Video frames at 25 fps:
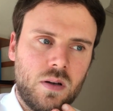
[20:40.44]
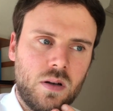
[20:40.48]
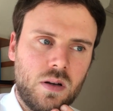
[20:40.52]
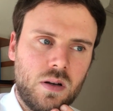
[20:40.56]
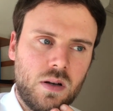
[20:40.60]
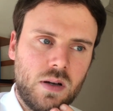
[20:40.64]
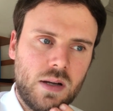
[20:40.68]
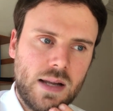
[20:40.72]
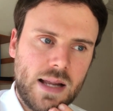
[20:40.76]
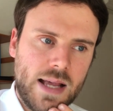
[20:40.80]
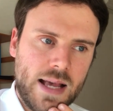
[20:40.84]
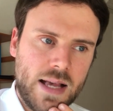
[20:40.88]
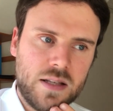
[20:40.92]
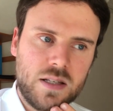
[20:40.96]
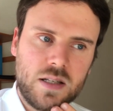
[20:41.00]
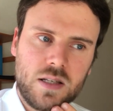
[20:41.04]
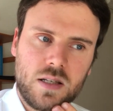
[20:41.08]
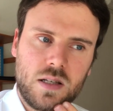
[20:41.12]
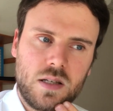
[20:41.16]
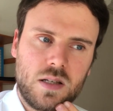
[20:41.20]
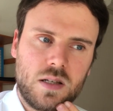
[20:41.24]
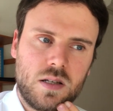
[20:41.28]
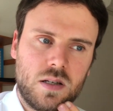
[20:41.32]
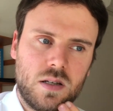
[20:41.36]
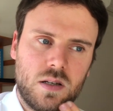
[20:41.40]

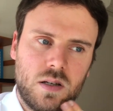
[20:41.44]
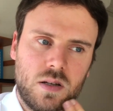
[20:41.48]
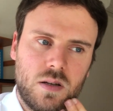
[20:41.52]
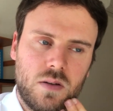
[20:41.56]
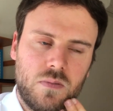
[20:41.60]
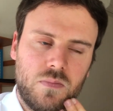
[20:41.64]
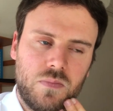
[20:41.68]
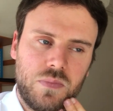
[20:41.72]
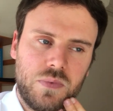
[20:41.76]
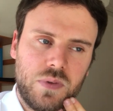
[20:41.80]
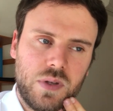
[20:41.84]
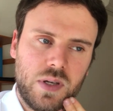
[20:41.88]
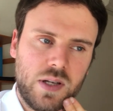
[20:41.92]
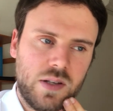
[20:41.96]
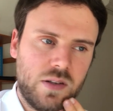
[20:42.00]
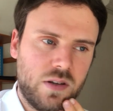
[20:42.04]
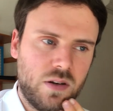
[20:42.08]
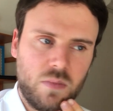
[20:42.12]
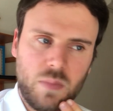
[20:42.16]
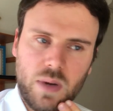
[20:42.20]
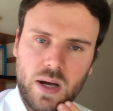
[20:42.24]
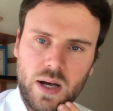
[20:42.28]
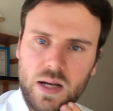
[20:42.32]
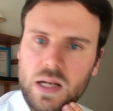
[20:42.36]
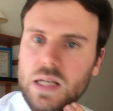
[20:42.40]
less in
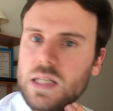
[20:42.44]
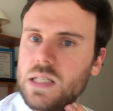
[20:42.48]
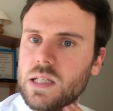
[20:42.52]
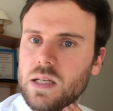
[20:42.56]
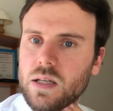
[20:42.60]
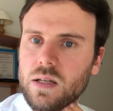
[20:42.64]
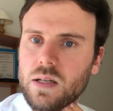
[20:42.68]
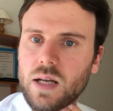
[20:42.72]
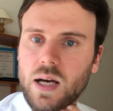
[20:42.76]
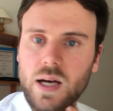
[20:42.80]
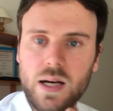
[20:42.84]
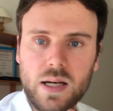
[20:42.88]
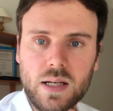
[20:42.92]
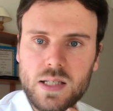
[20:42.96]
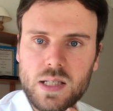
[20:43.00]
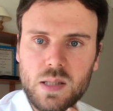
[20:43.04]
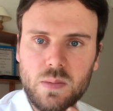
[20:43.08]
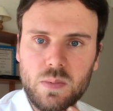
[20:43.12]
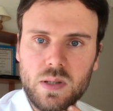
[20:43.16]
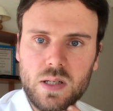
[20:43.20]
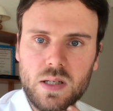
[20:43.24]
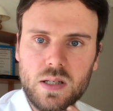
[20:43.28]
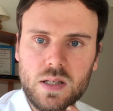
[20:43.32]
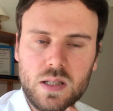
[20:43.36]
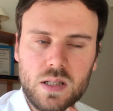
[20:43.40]
their minds than
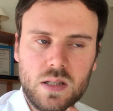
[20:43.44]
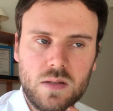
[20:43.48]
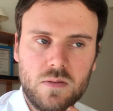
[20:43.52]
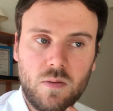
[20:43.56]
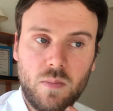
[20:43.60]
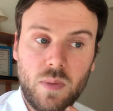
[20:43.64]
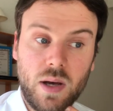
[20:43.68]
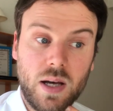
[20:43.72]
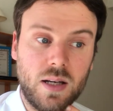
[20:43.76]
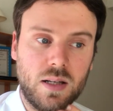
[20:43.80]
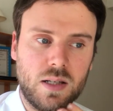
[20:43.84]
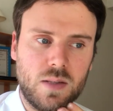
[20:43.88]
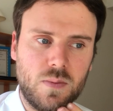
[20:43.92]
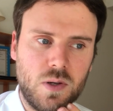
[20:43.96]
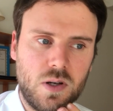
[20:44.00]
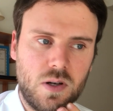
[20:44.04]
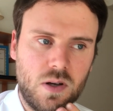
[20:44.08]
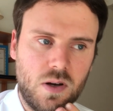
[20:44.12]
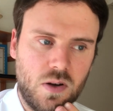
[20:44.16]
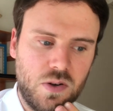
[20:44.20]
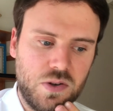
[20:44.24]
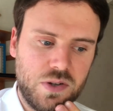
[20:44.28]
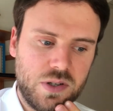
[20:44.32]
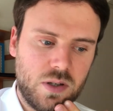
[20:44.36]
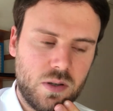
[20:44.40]
INTPs, from my
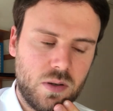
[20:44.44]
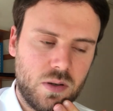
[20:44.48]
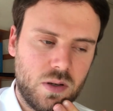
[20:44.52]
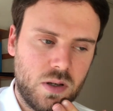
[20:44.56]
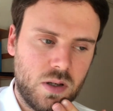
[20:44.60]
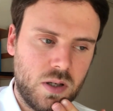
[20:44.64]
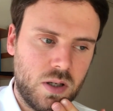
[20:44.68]
experience.